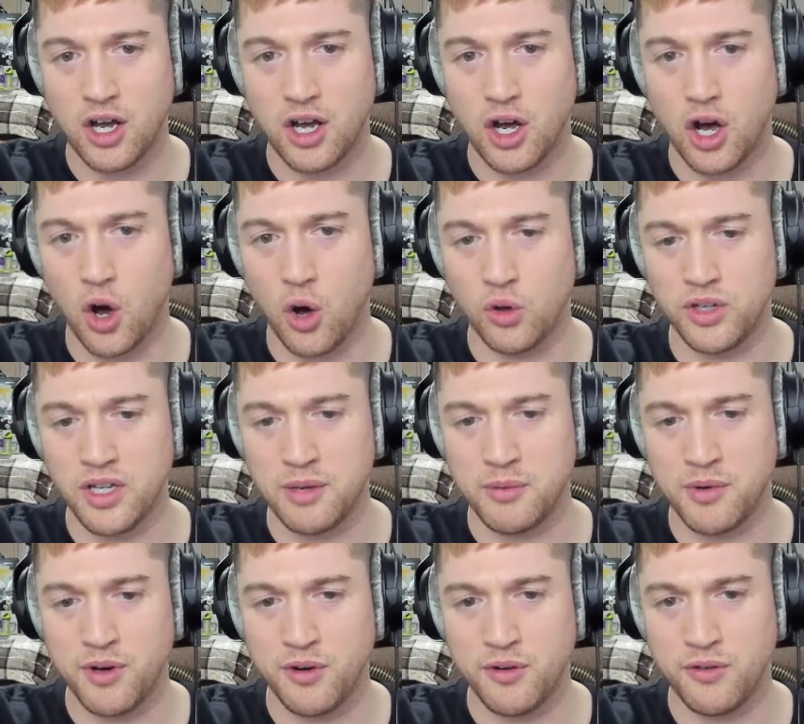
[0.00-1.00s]
only
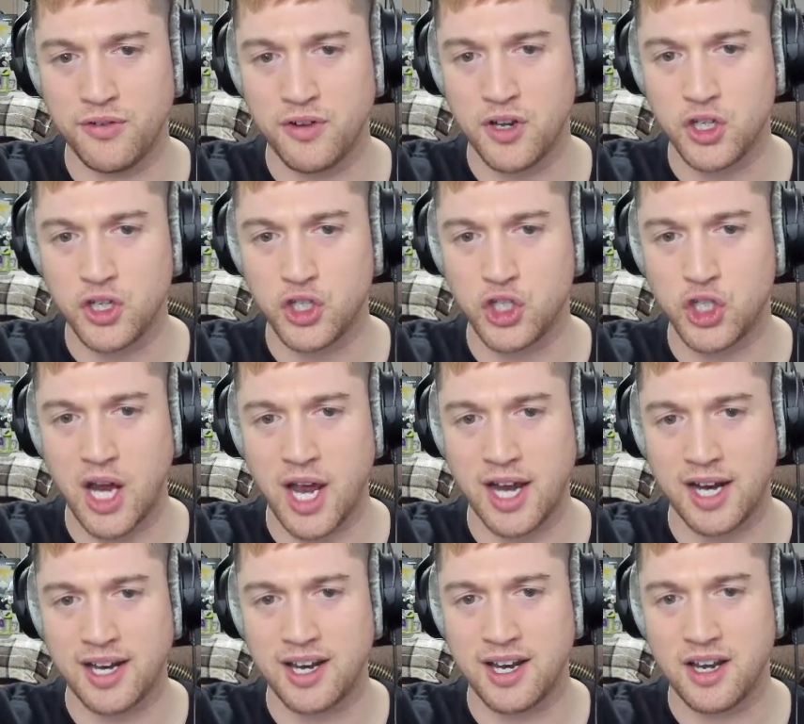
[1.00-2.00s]
move,
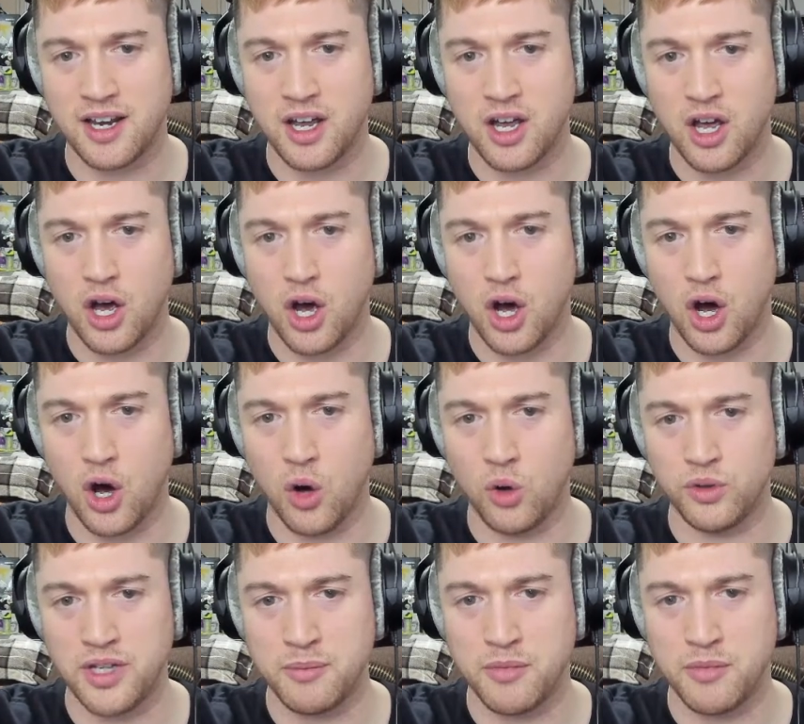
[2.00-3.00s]
check,
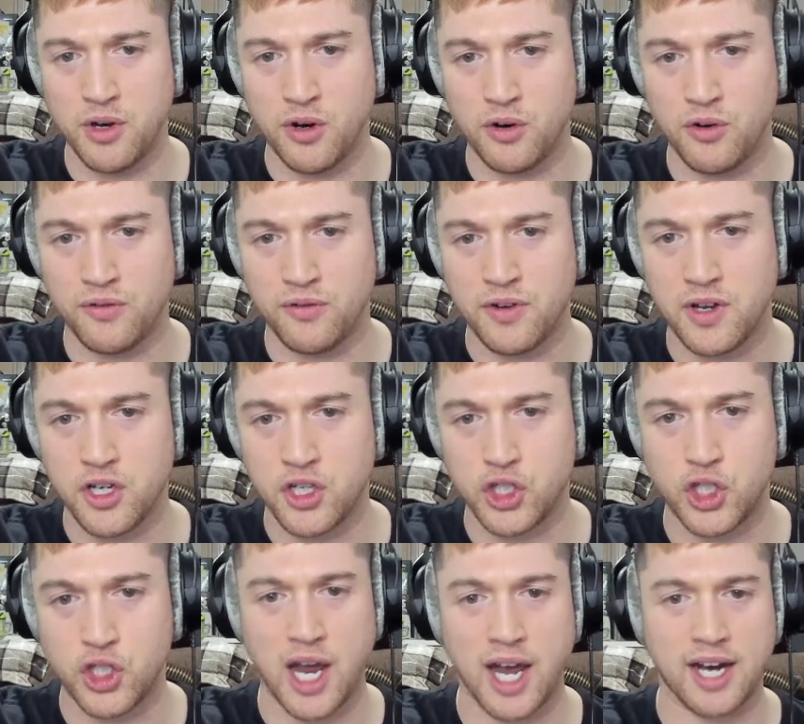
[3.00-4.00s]
only move,
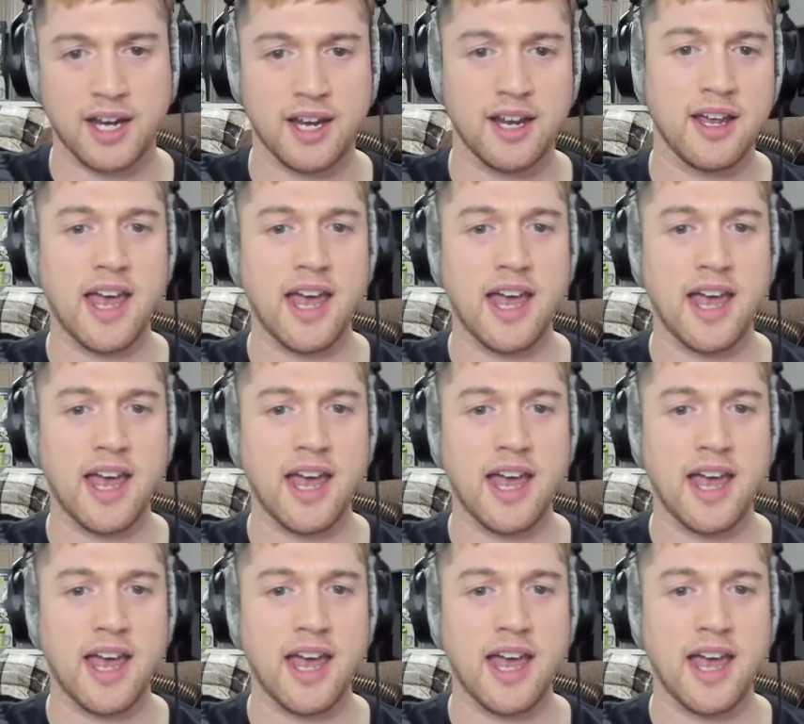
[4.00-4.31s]
check.